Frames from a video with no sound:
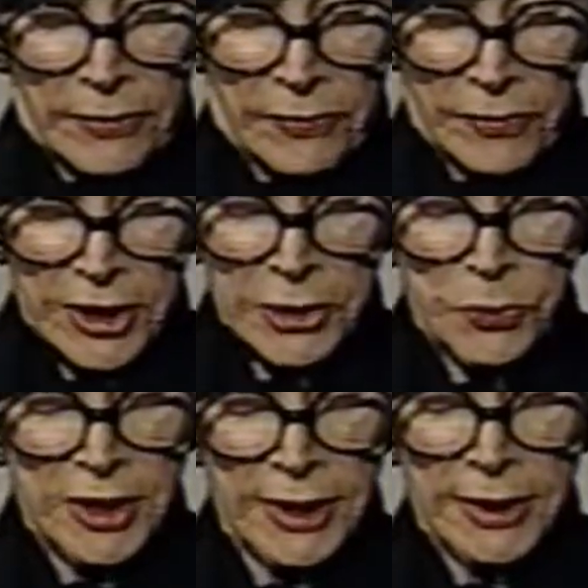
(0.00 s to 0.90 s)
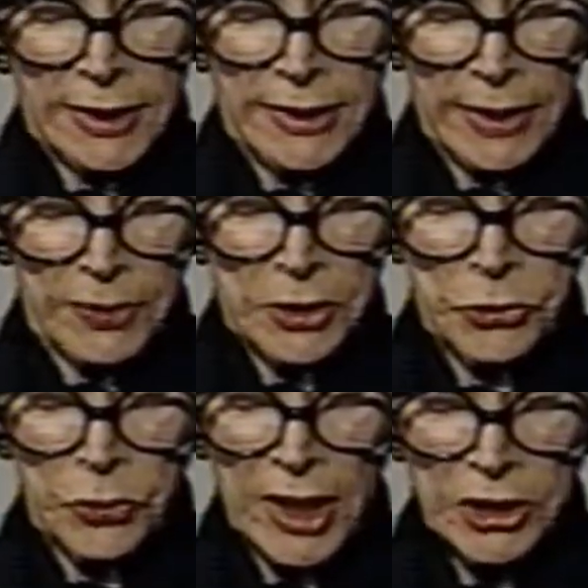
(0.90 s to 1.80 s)
This was in a
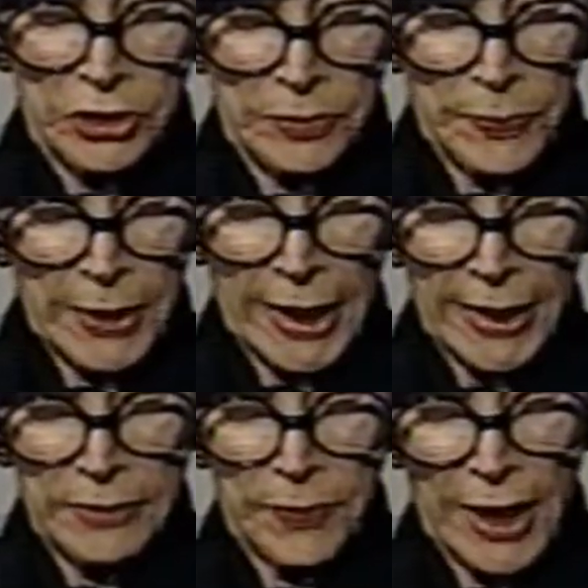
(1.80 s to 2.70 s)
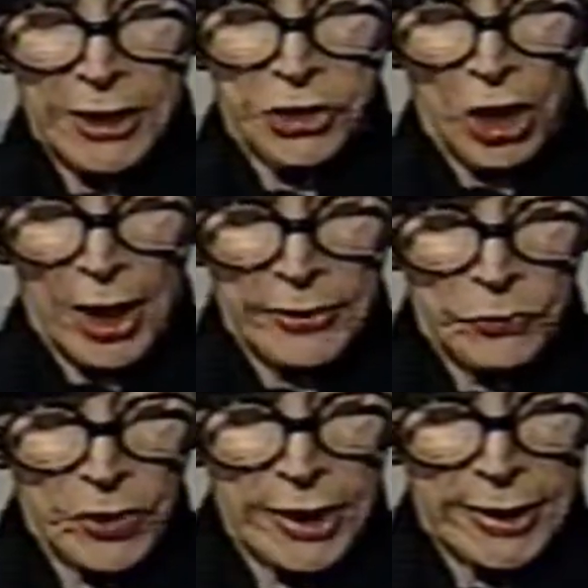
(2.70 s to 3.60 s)
demonstration planned by John
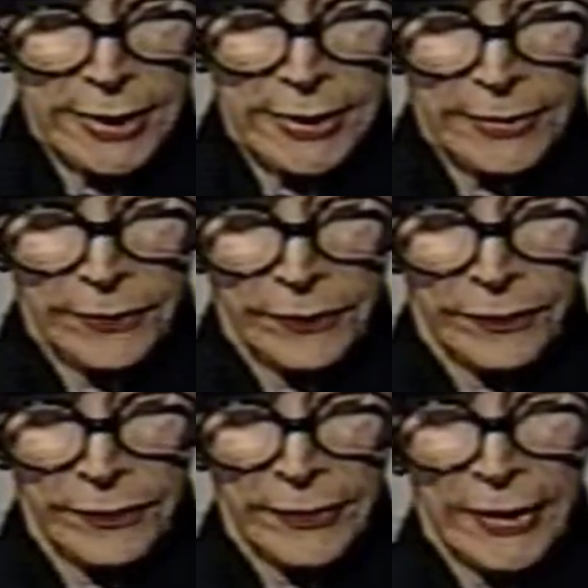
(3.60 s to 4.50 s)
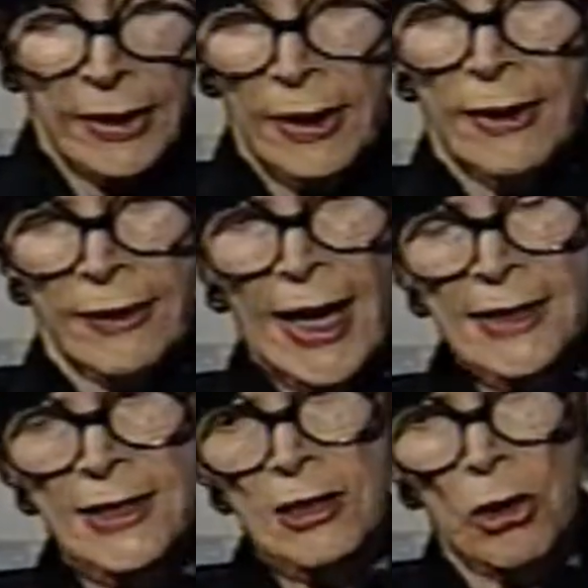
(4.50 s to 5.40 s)
Reed.
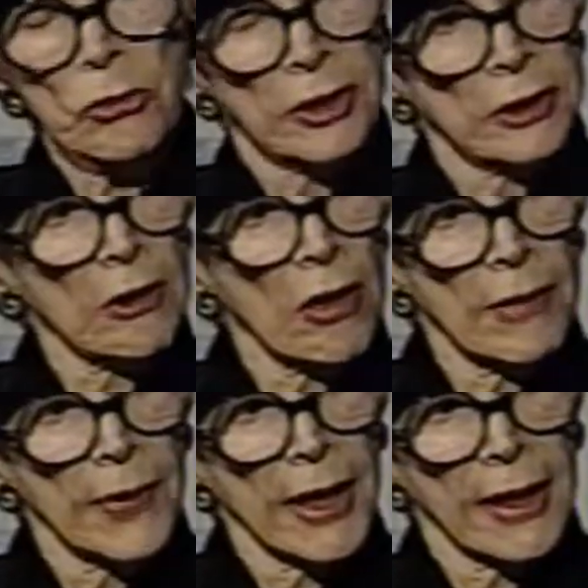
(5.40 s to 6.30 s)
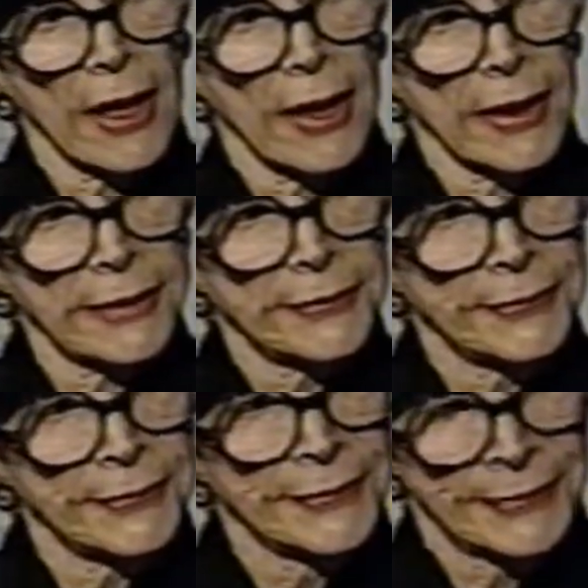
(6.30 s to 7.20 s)
That slogan caught my eye.
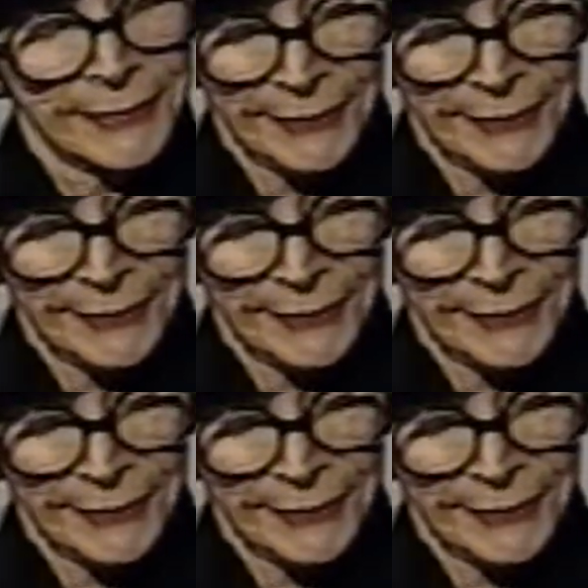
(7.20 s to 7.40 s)
I